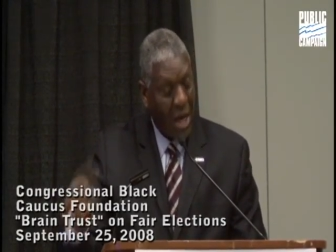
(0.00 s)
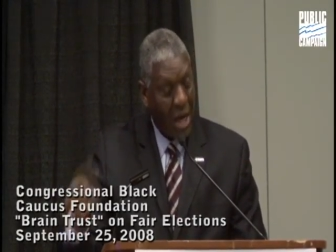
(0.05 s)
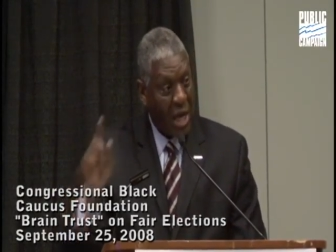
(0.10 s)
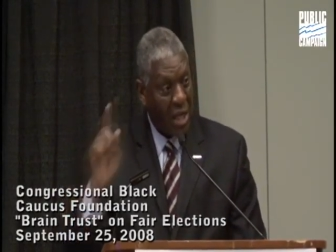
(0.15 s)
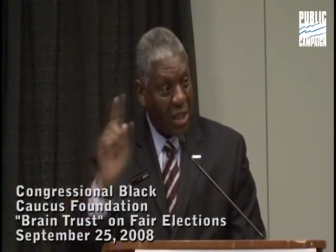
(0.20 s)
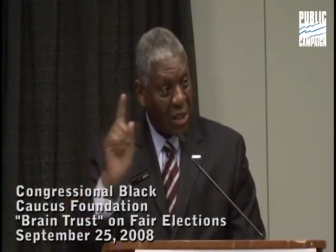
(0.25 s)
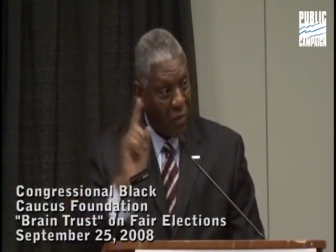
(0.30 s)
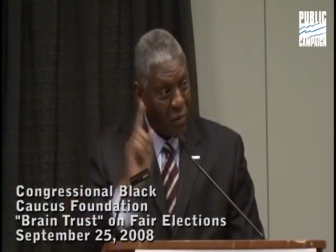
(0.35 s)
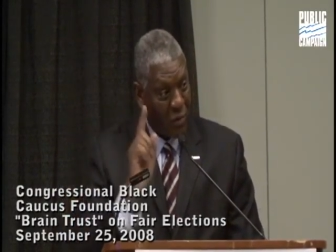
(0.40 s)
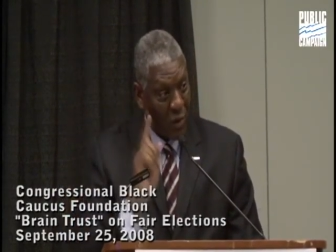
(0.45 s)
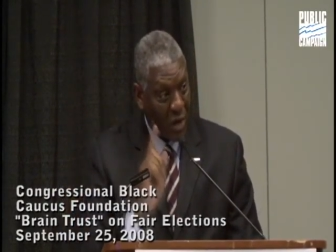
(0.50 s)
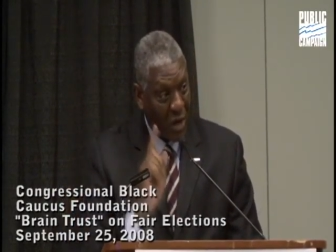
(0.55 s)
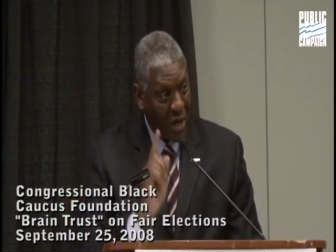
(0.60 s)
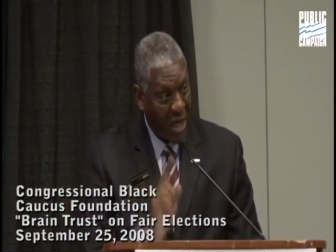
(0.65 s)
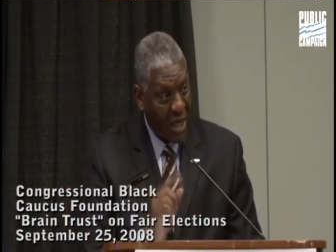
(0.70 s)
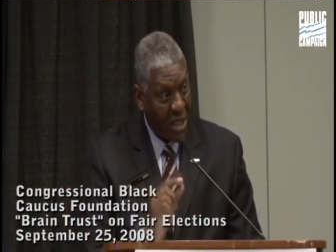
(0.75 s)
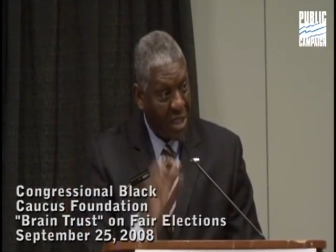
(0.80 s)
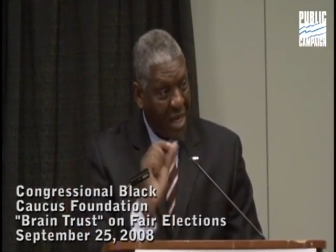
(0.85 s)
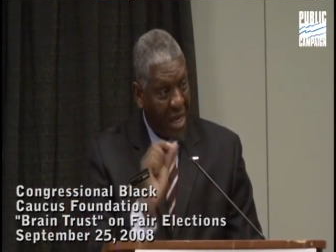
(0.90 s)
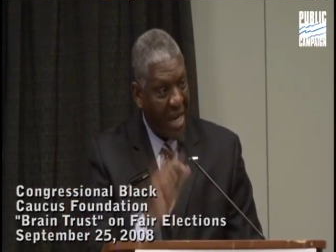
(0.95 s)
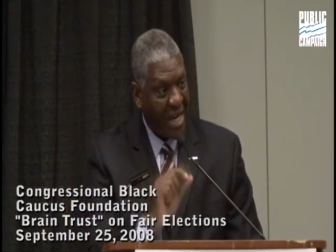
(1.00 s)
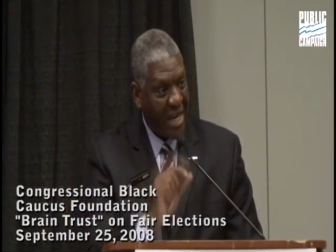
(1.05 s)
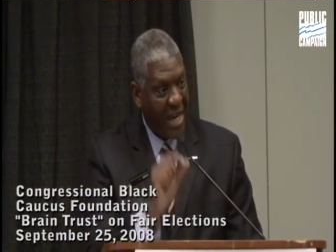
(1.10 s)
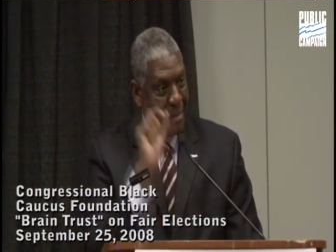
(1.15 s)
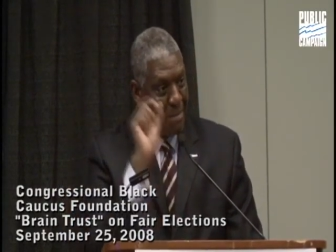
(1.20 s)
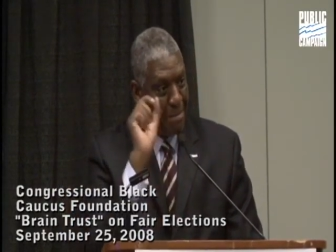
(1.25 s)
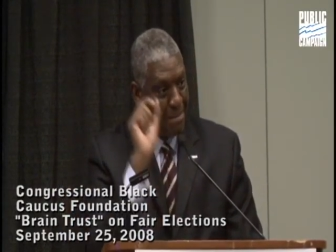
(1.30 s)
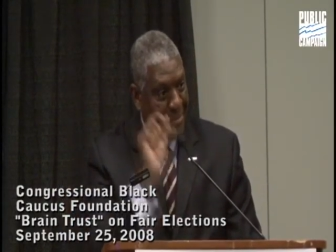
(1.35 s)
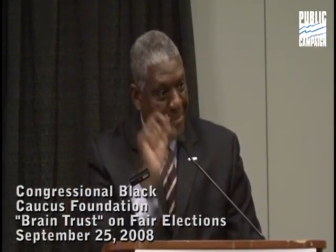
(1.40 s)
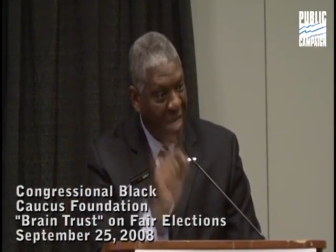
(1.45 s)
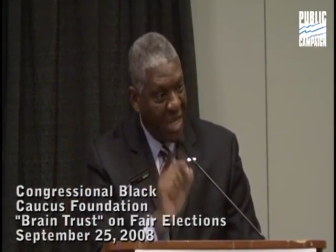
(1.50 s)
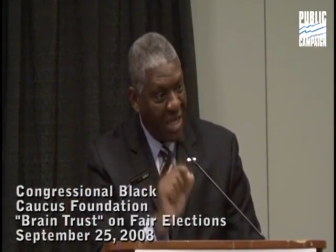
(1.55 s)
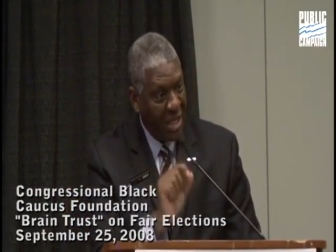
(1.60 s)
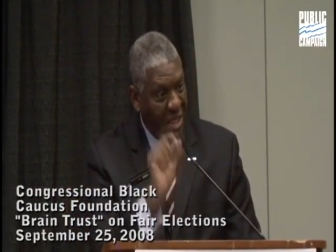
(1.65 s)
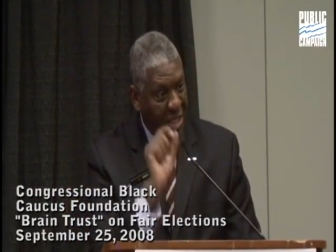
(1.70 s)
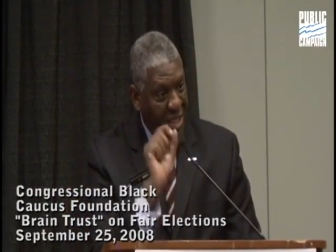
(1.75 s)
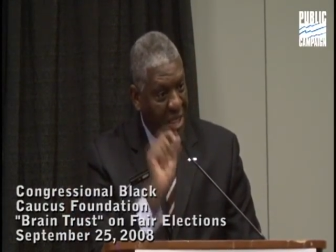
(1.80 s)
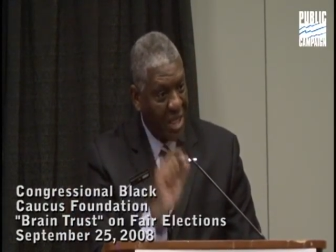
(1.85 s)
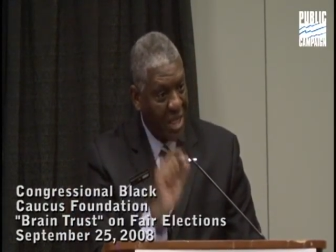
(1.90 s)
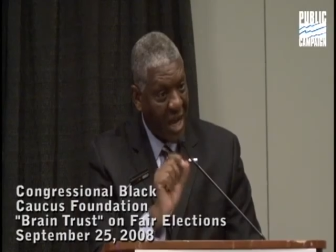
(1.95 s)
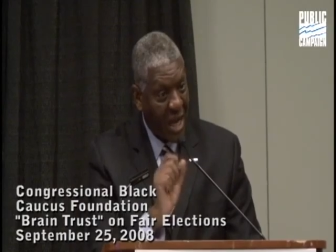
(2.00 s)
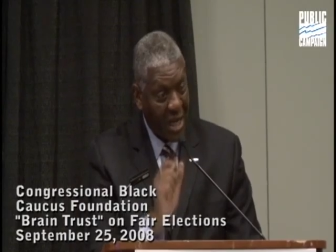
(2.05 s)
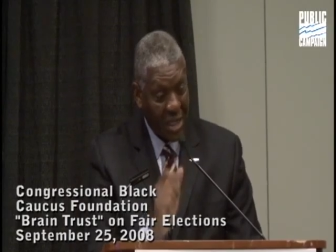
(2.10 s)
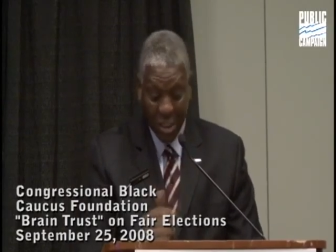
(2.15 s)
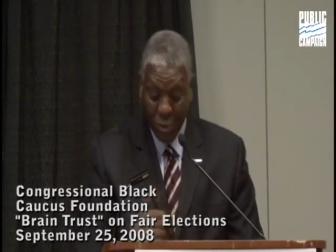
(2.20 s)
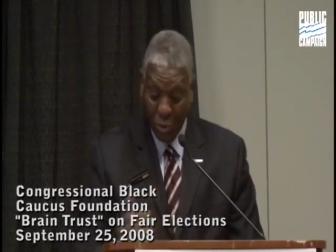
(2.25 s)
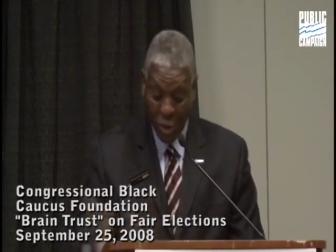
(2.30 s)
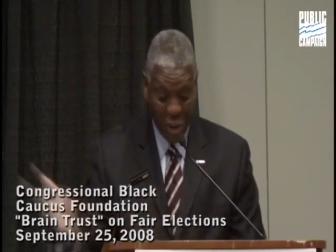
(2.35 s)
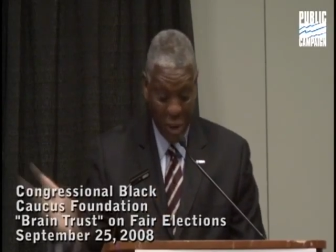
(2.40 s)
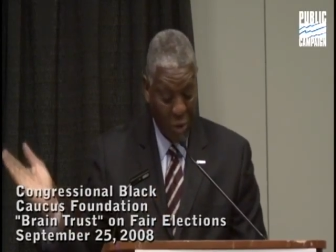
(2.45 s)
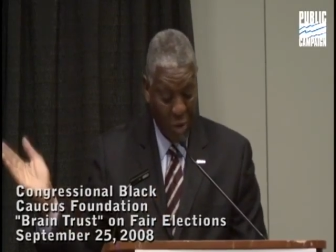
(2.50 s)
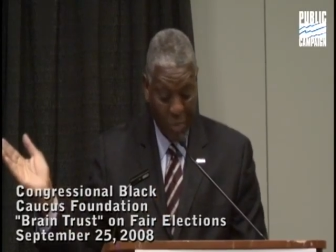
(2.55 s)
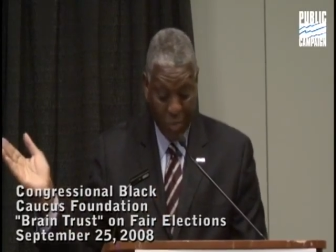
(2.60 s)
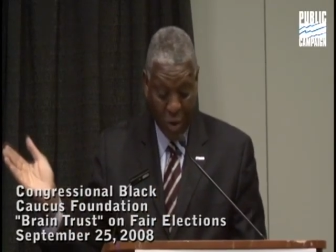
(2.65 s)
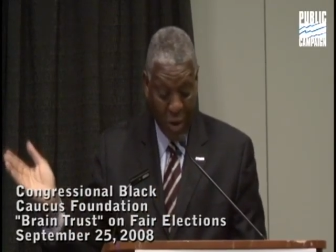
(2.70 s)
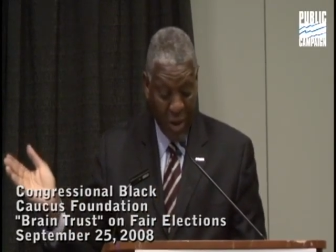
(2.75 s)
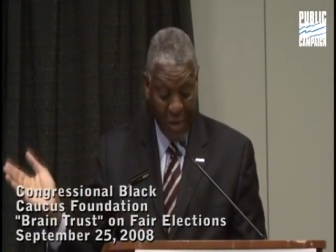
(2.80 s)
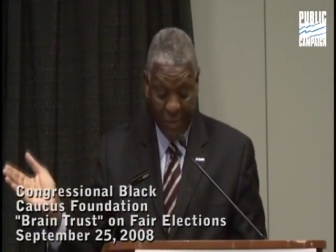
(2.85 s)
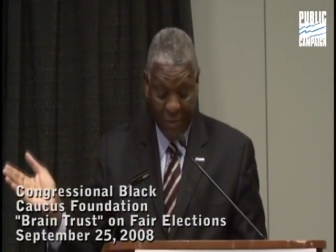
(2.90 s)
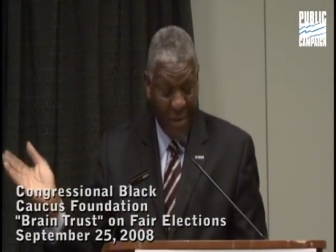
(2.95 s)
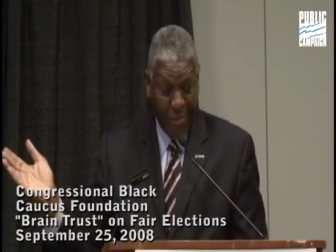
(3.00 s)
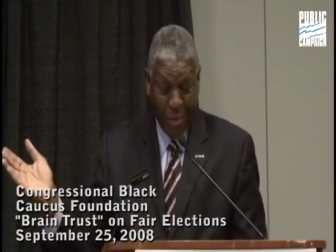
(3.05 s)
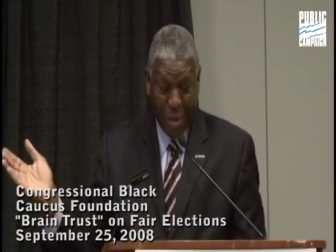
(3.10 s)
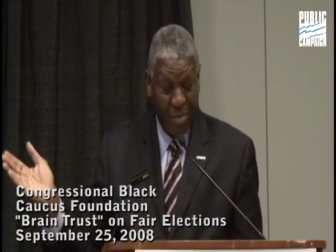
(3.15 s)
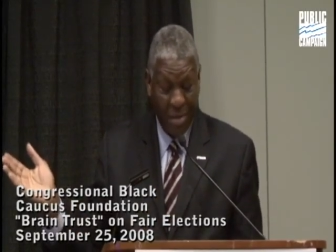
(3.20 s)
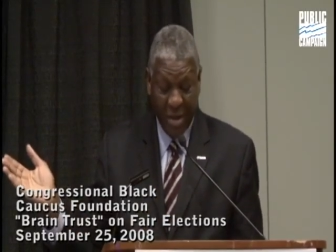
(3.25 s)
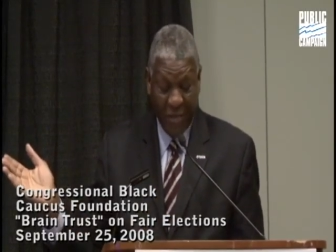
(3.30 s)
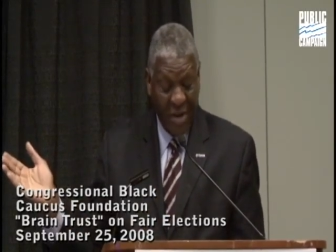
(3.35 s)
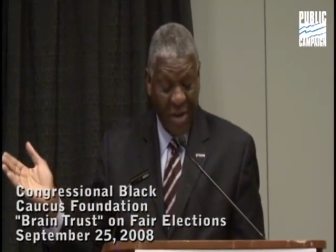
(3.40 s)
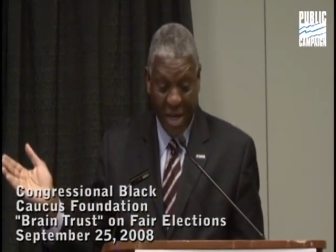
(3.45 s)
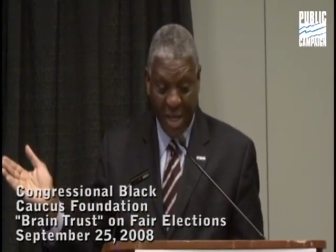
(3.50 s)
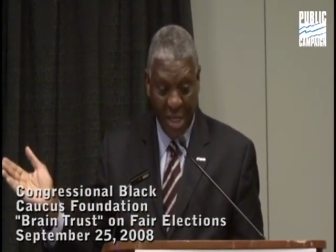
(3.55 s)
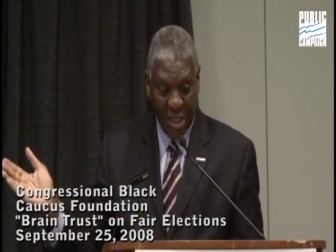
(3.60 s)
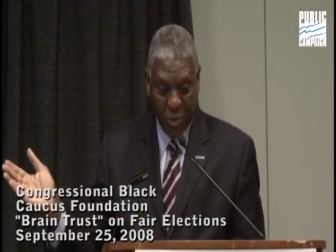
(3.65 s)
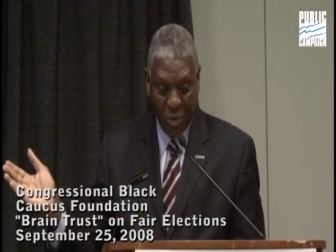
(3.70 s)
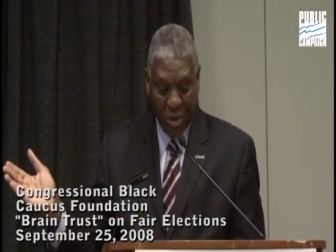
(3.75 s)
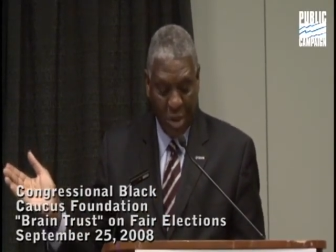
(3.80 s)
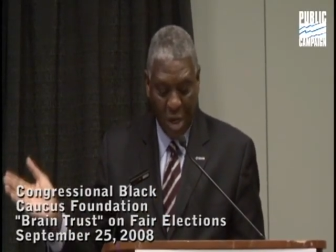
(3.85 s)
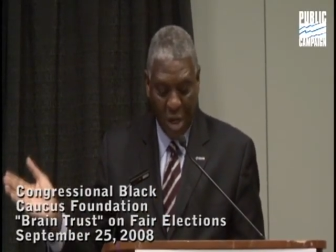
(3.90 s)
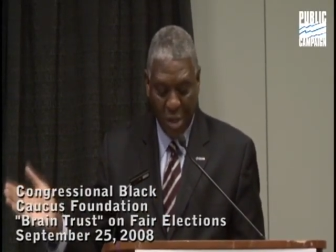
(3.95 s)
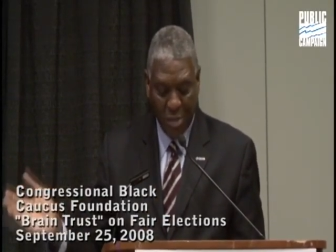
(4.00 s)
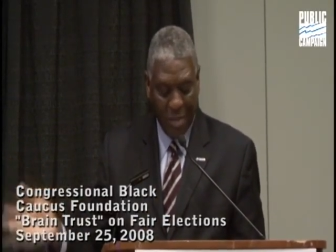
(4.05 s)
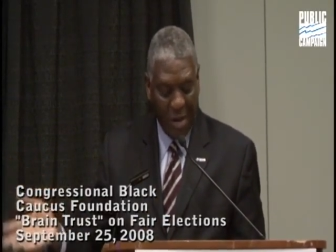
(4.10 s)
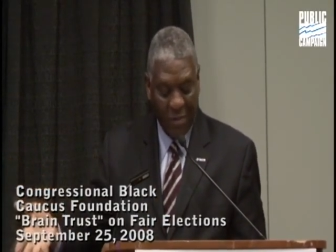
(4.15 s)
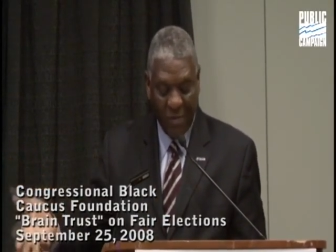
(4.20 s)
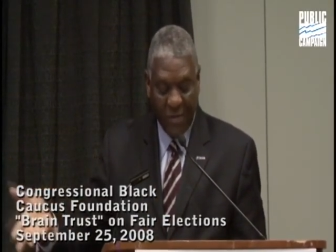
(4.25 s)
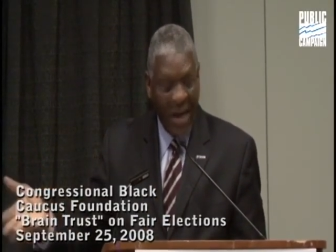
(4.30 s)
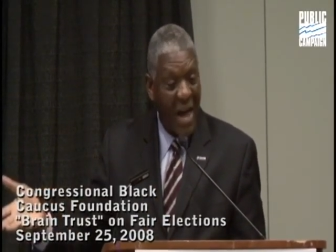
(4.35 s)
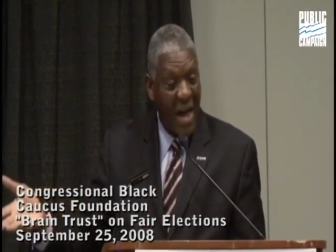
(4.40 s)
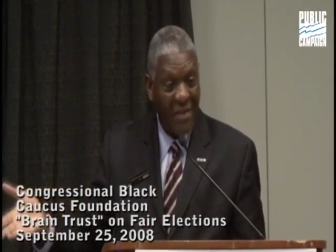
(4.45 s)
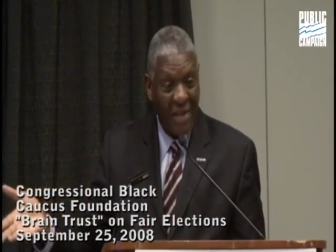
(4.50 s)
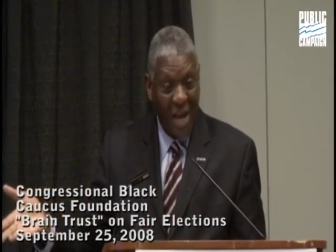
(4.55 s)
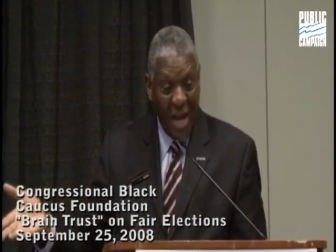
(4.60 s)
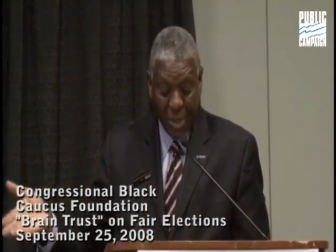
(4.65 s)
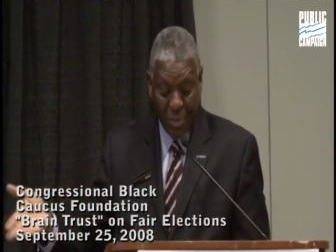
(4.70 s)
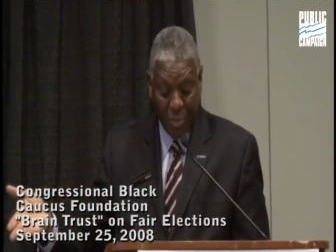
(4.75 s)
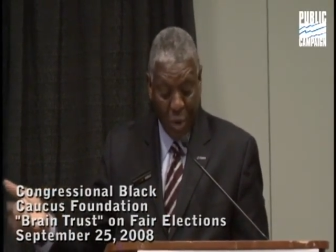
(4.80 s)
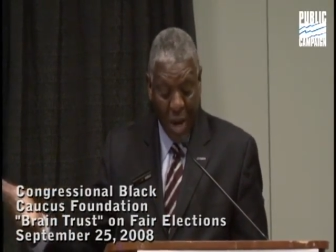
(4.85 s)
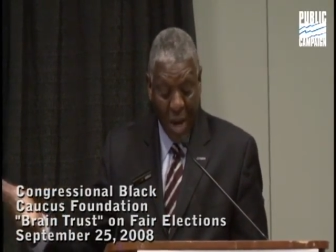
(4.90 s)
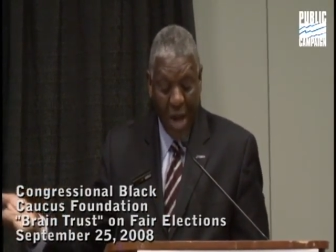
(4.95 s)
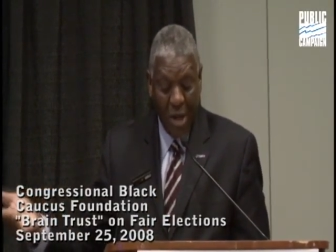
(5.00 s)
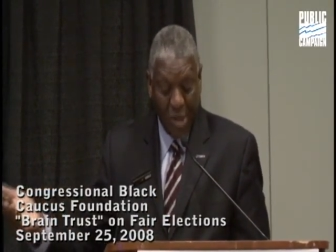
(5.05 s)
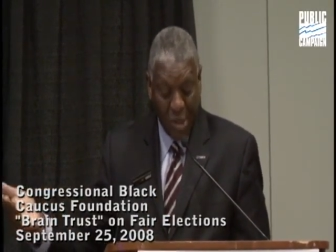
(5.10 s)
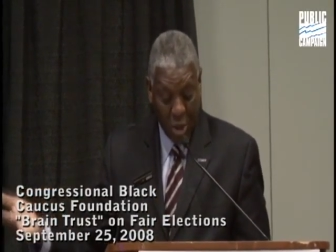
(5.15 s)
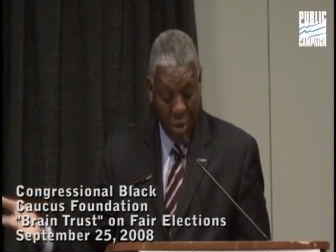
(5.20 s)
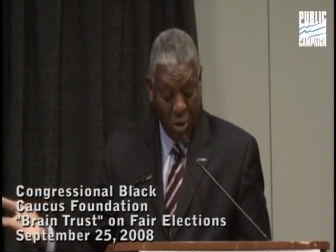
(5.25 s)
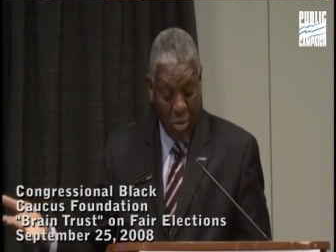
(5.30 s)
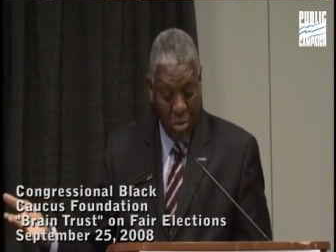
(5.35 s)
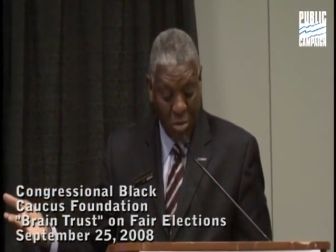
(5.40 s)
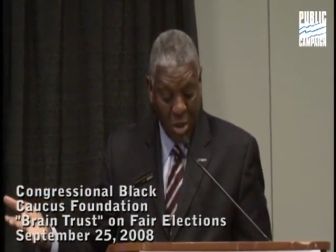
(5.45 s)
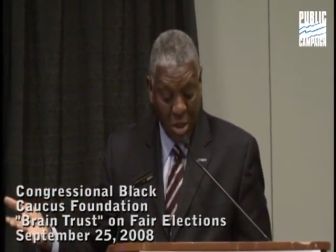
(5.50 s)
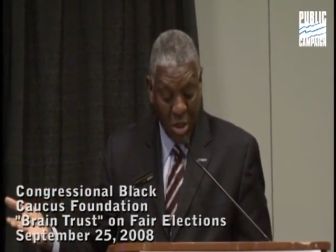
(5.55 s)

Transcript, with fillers: And so for less than a billion dollars, which is what public finance would cost, about $5 per household,